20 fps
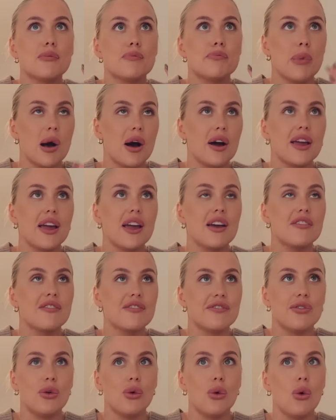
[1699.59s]
by it
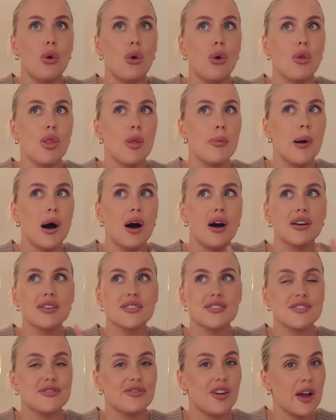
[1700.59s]
for the
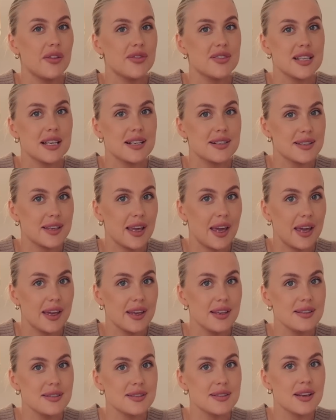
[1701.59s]
past 5-6
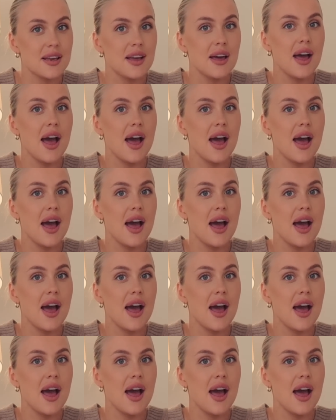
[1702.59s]
years.